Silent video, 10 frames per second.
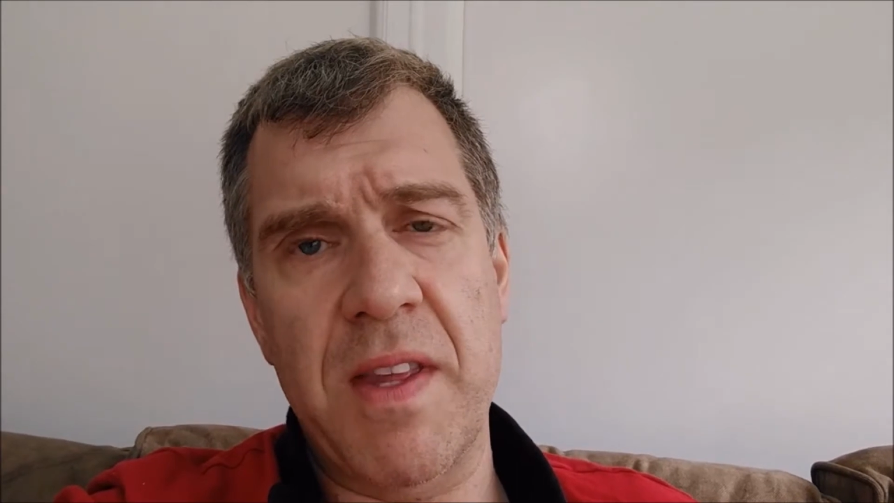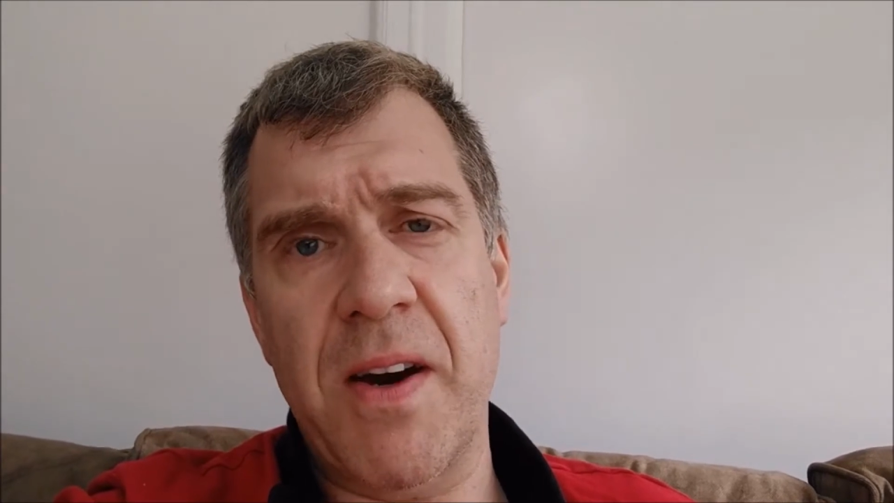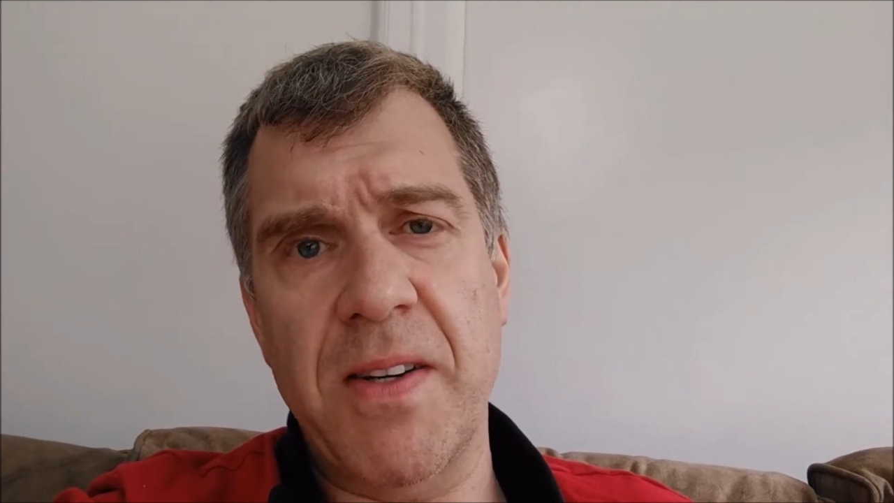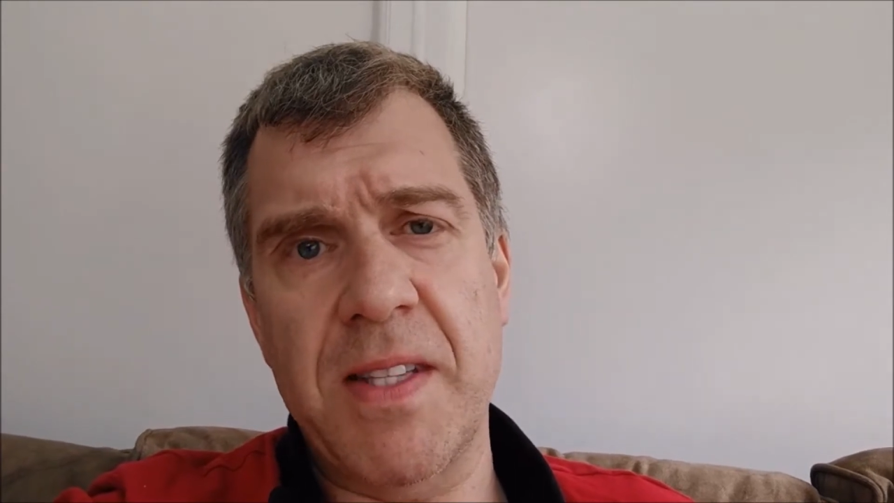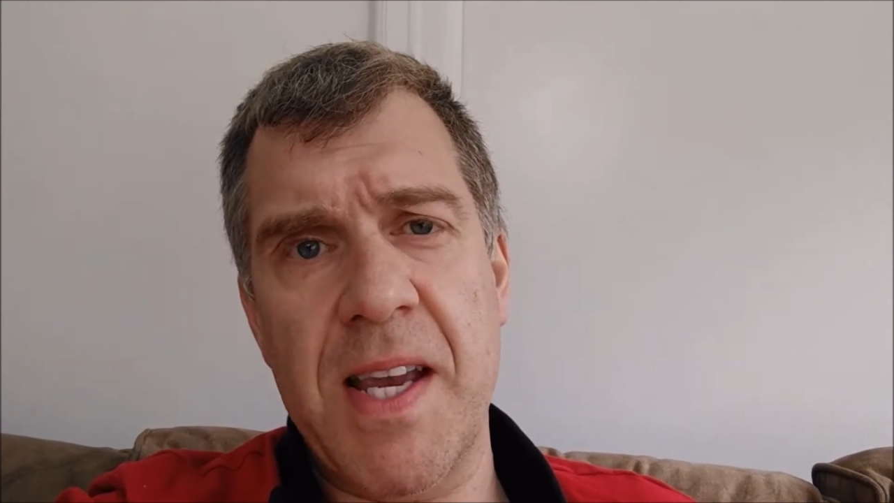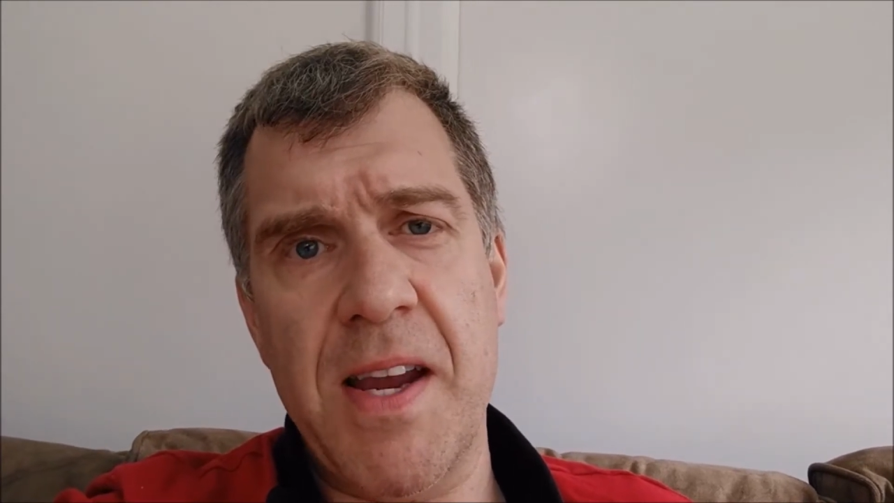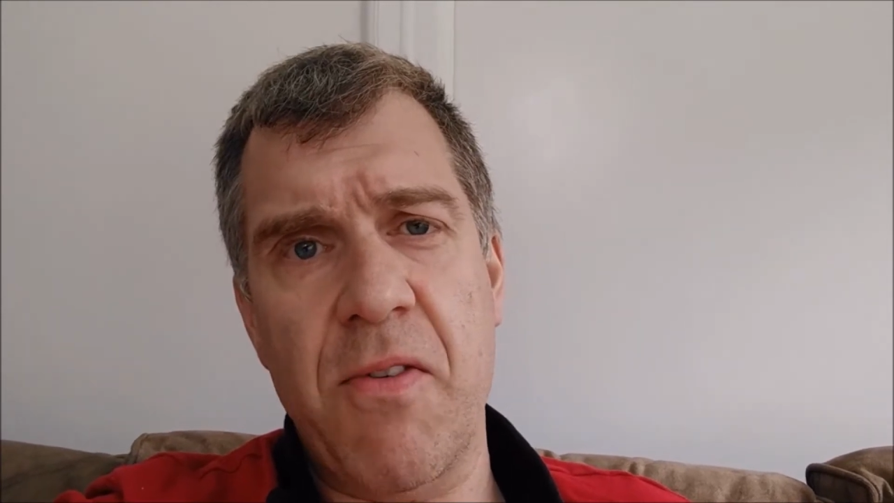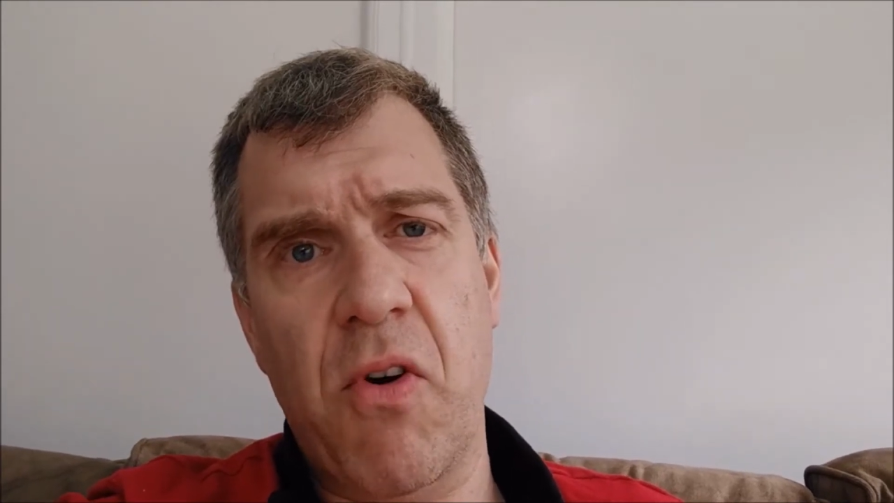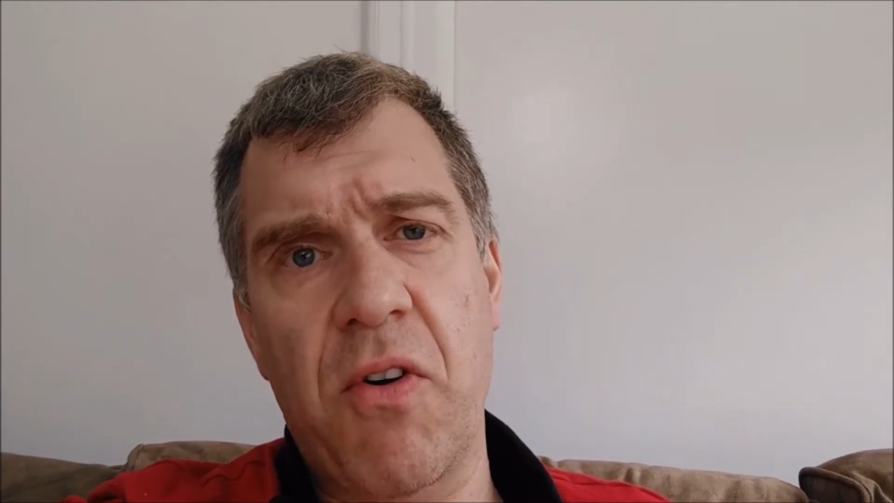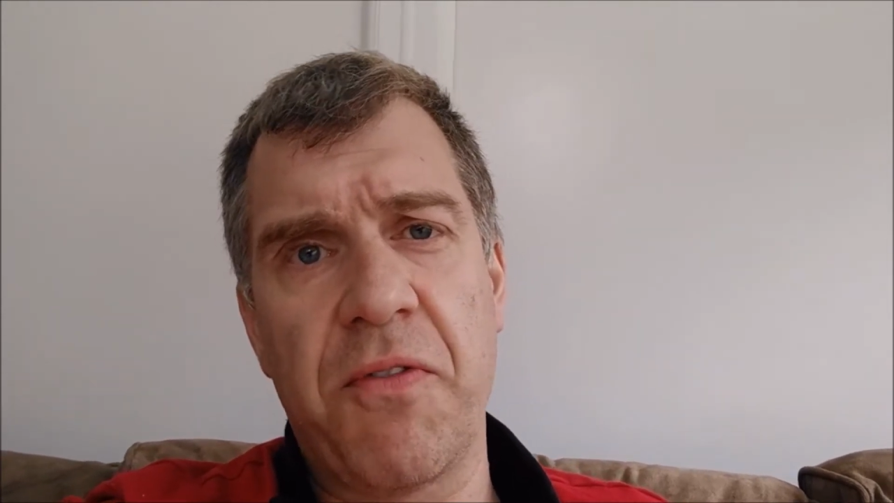the idea
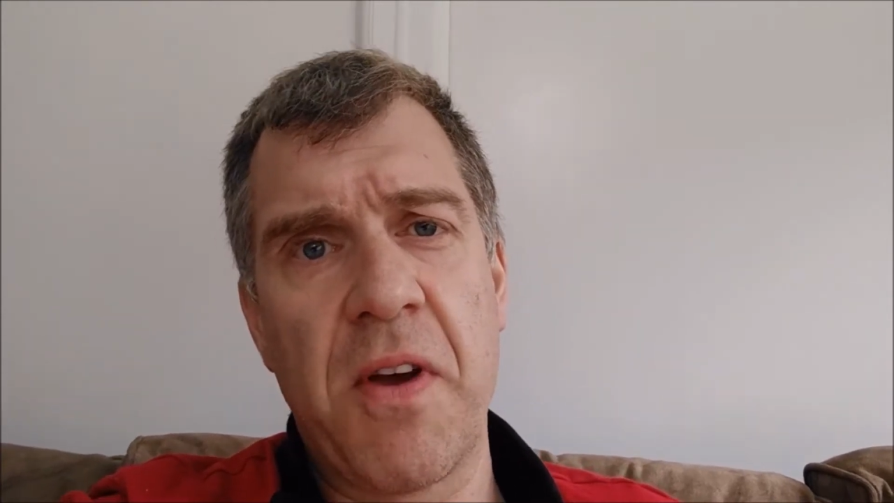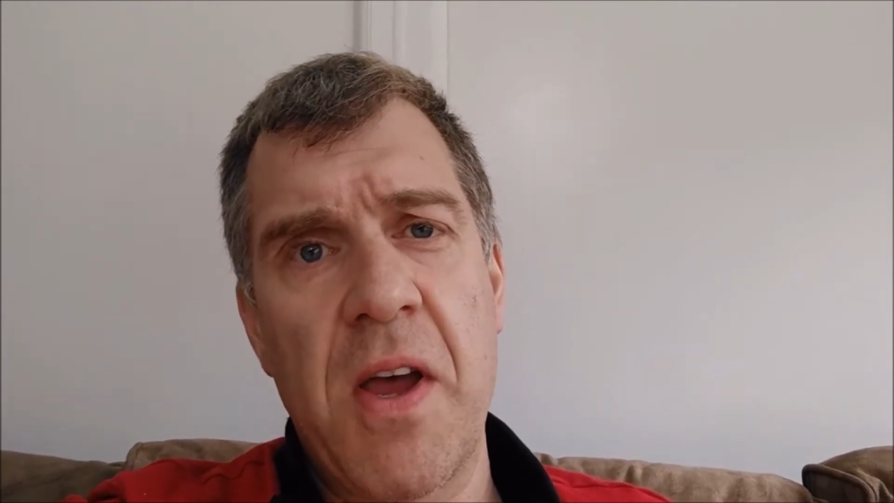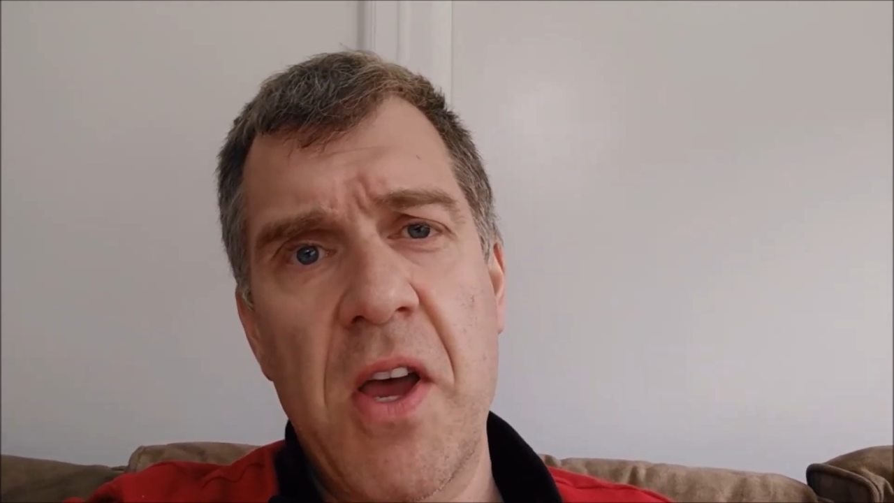of